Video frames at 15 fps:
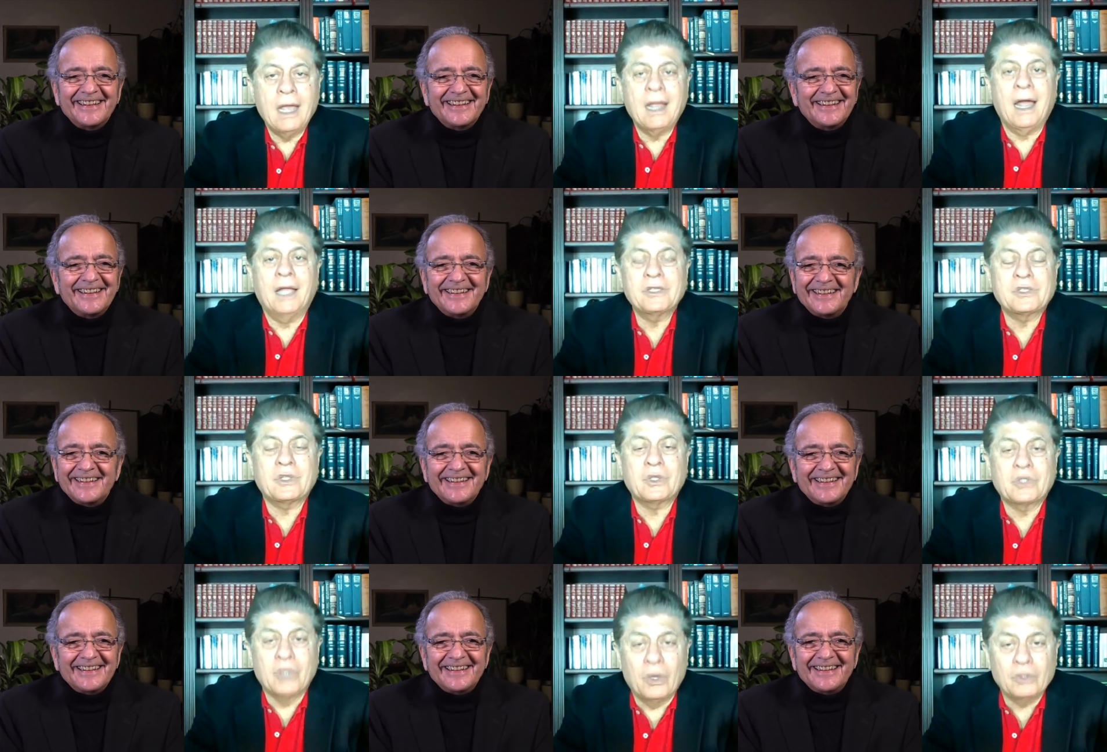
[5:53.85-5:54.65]

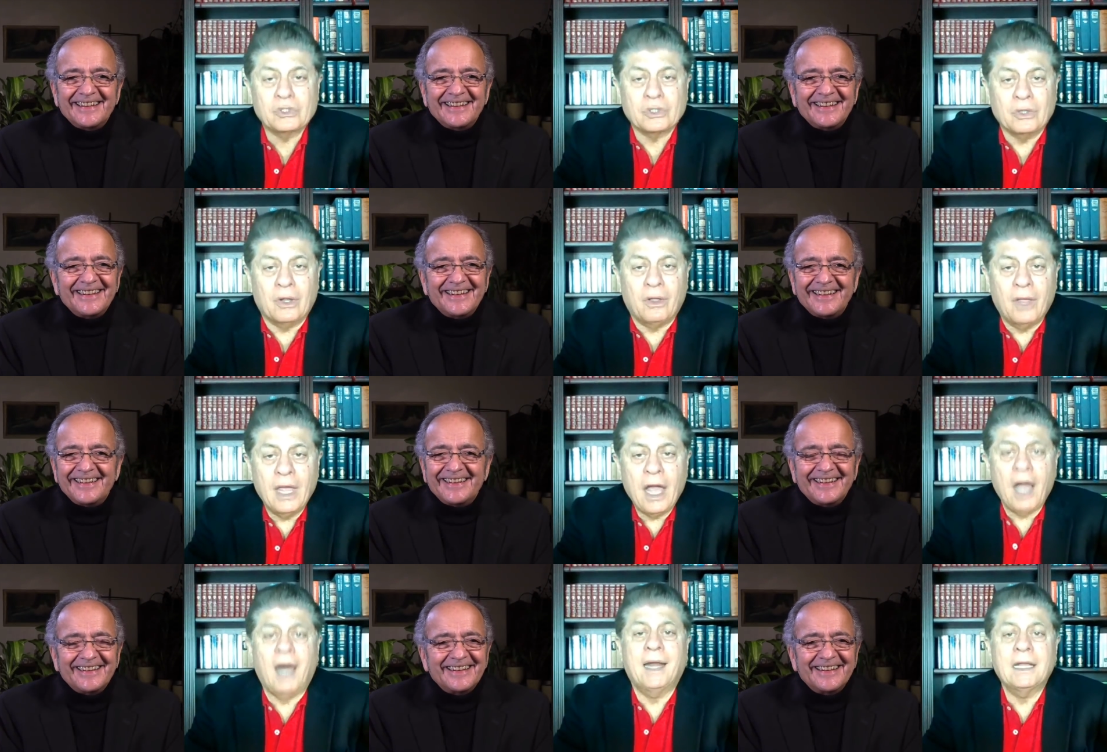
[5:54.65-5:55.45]
Speaker 1: Constitutional.
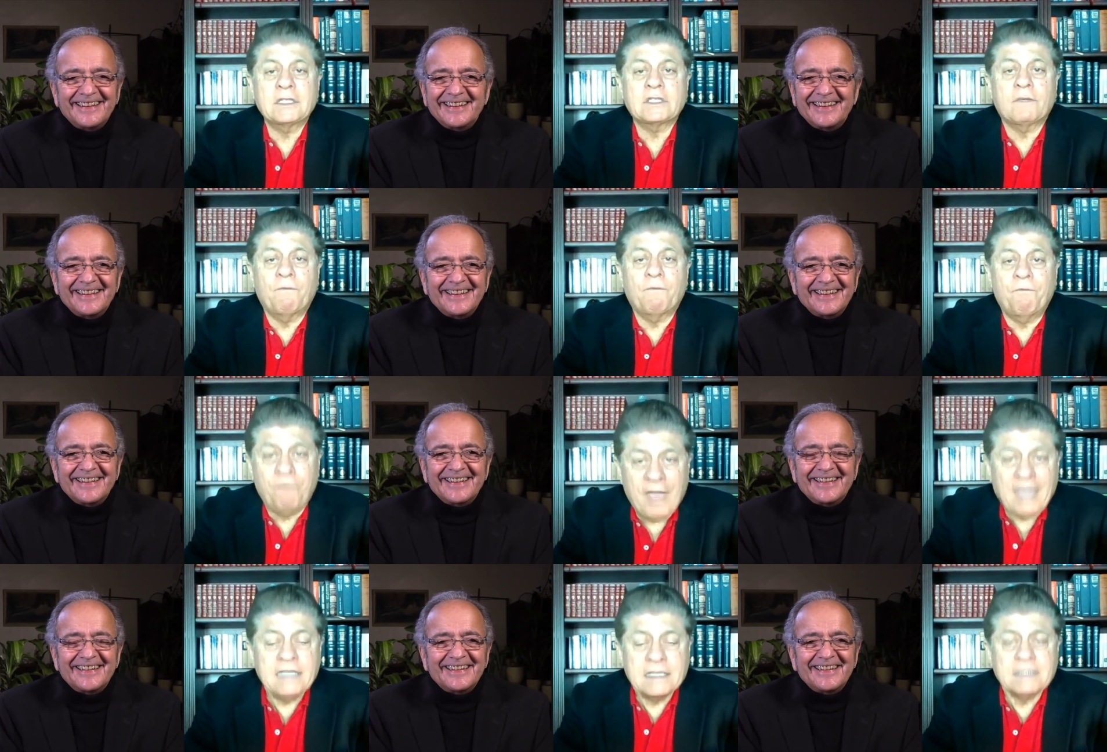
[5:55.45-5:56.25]
On its
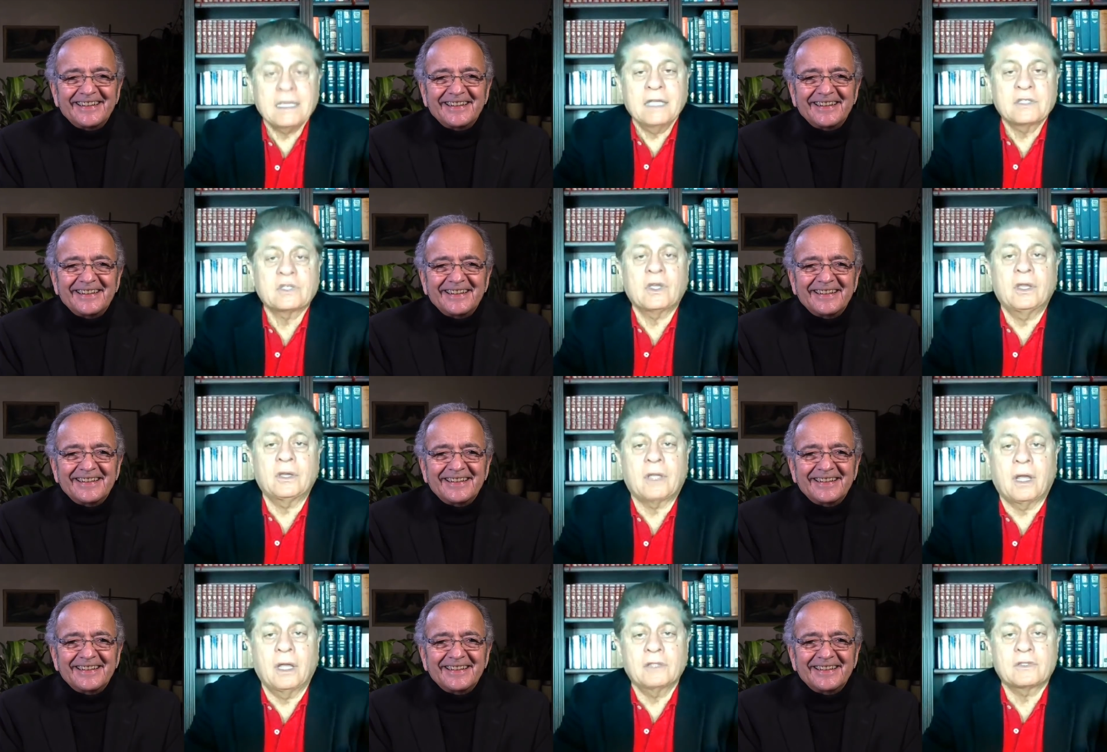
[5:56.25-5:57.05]
face, it's
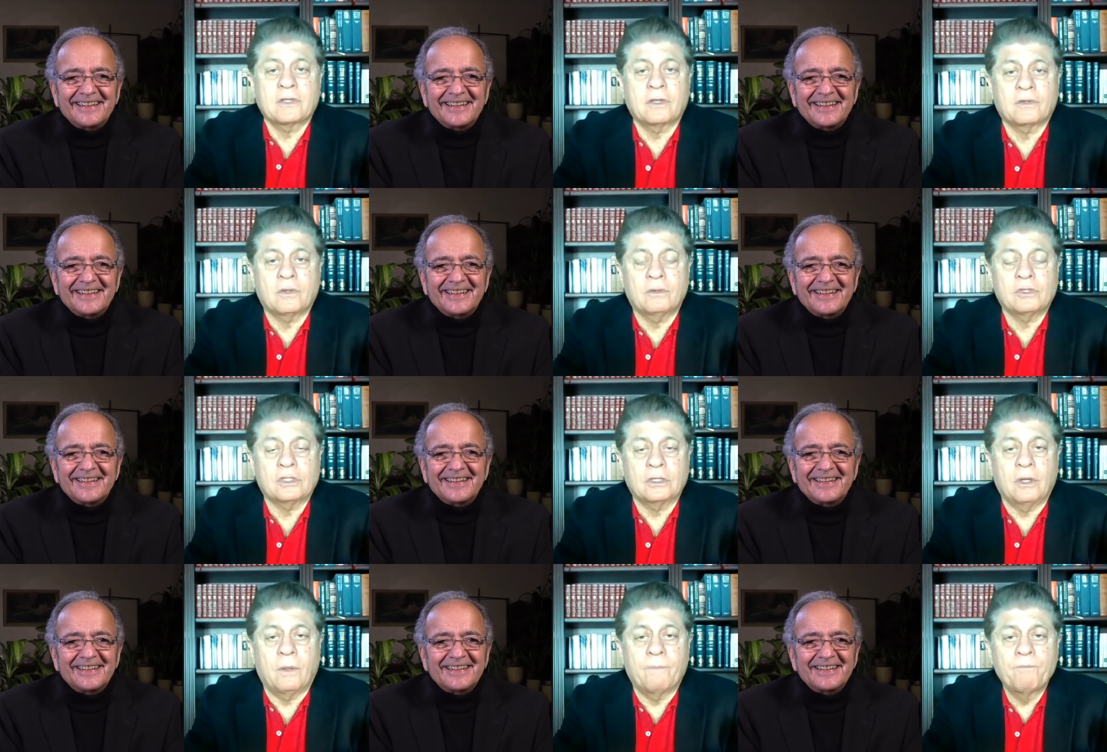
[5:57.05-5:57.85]

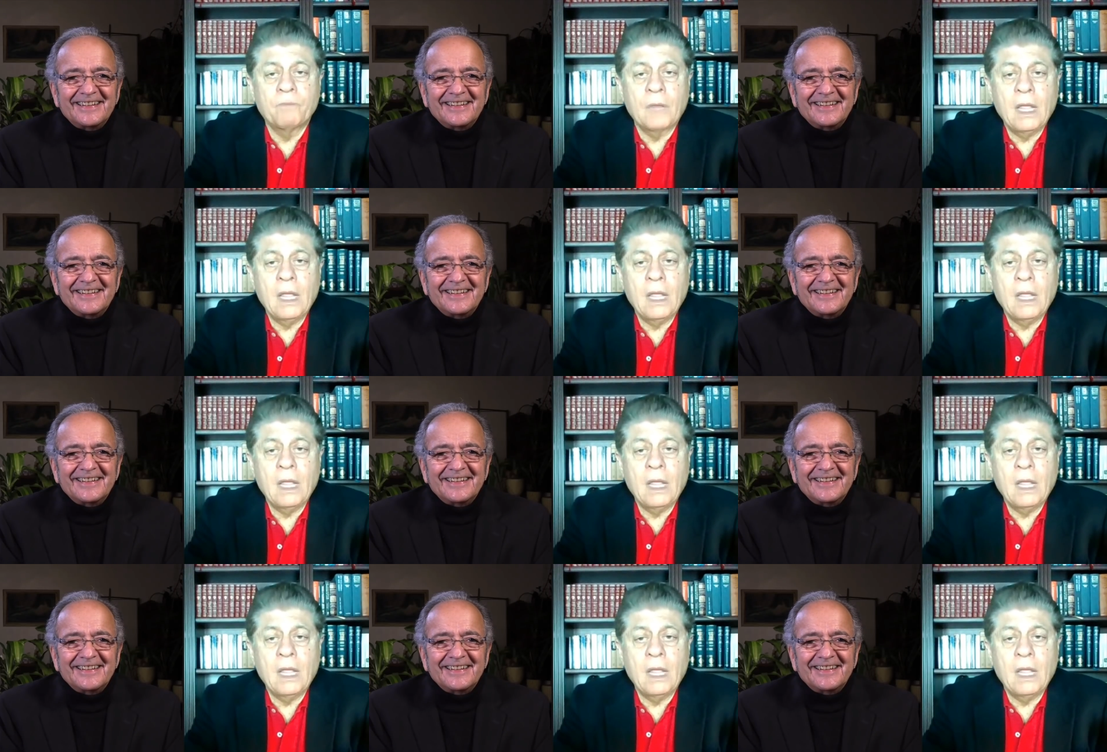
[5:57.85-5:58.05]
unconstitutional.